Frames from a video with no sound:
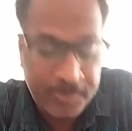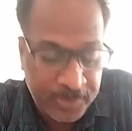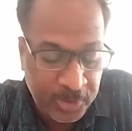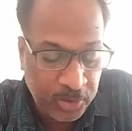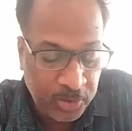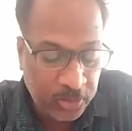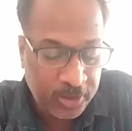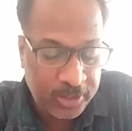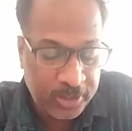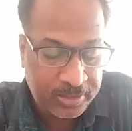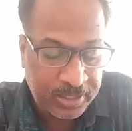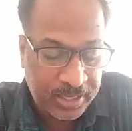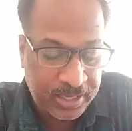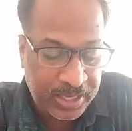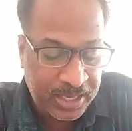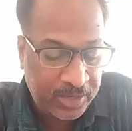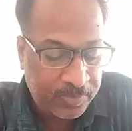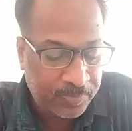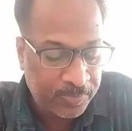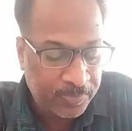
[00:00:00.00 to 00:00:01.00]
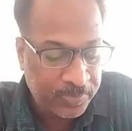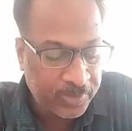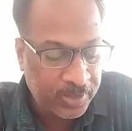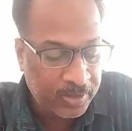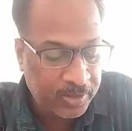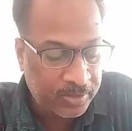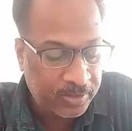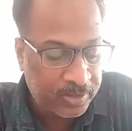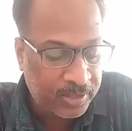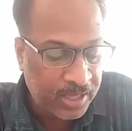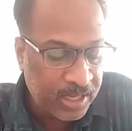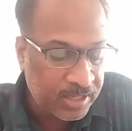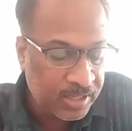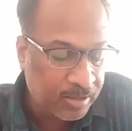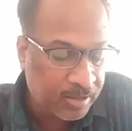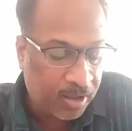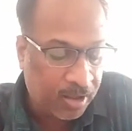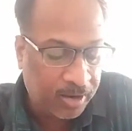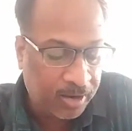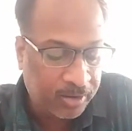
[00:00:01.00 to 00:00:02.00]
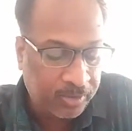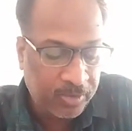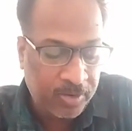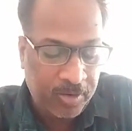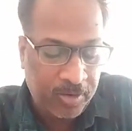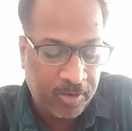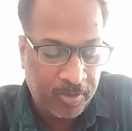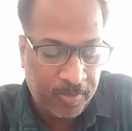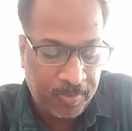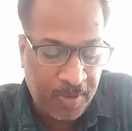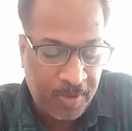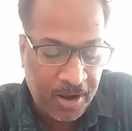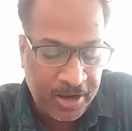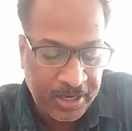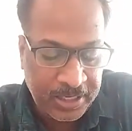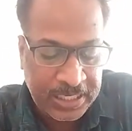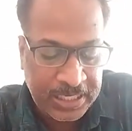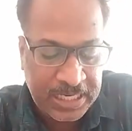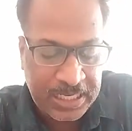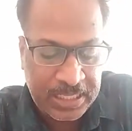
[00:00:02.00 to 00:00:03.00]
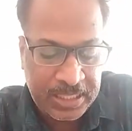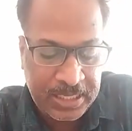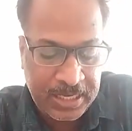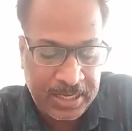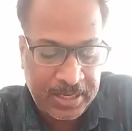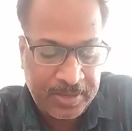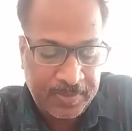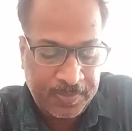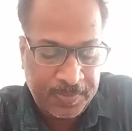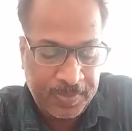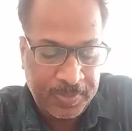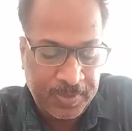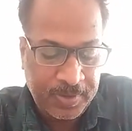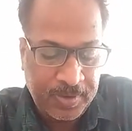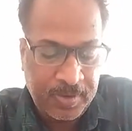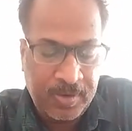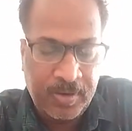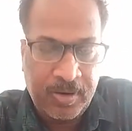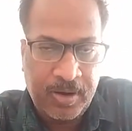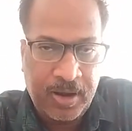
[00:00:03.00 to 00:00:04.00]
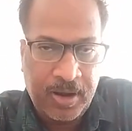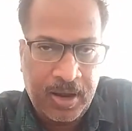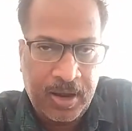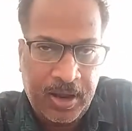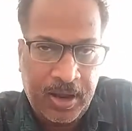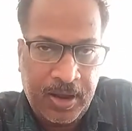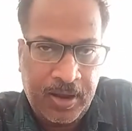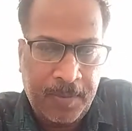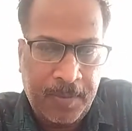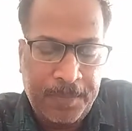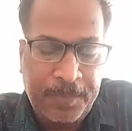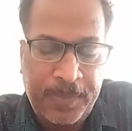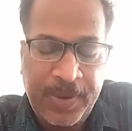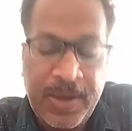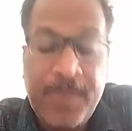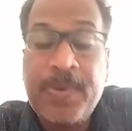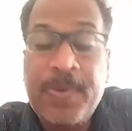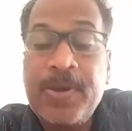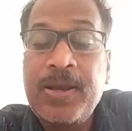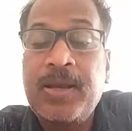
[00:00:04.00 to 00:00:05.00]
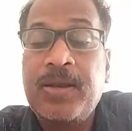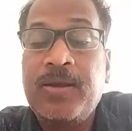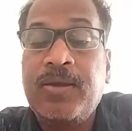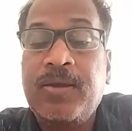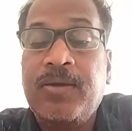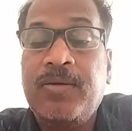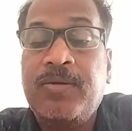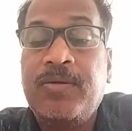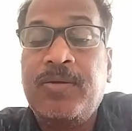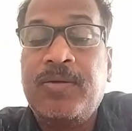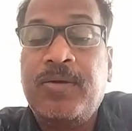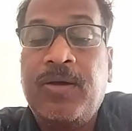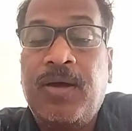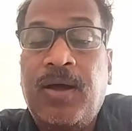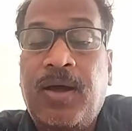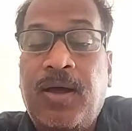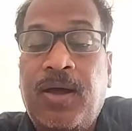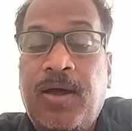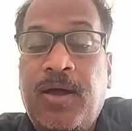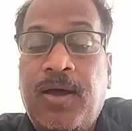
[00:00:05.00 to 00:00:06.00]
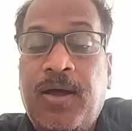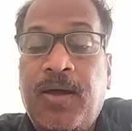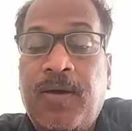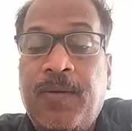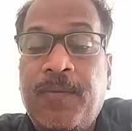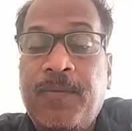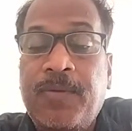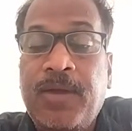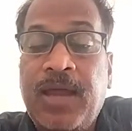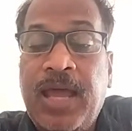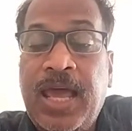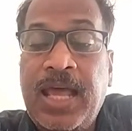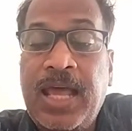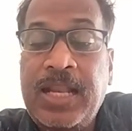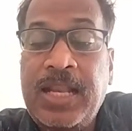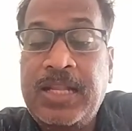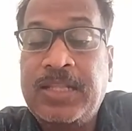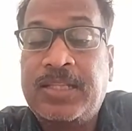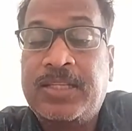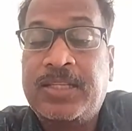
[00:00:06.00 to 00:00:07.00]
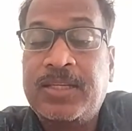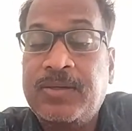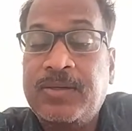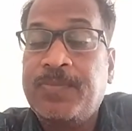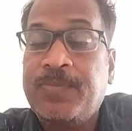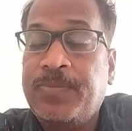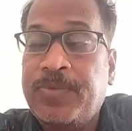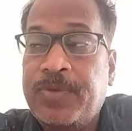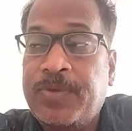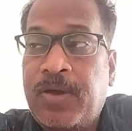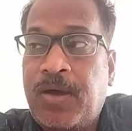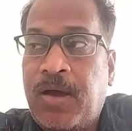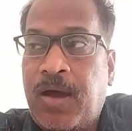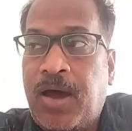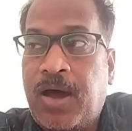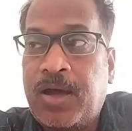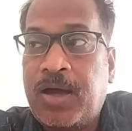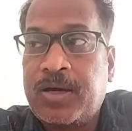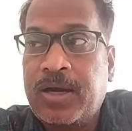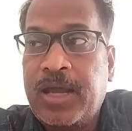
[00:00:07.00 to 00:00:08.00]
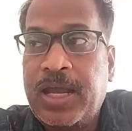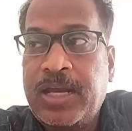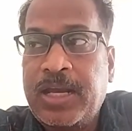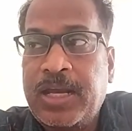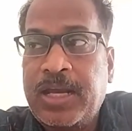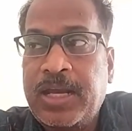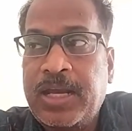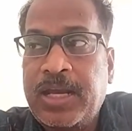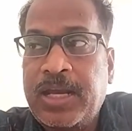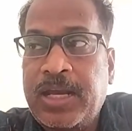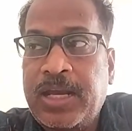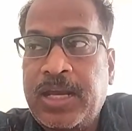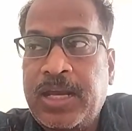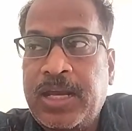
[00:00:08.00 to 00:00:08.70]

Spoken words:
Bureau, is there. These are monitoring the people health or any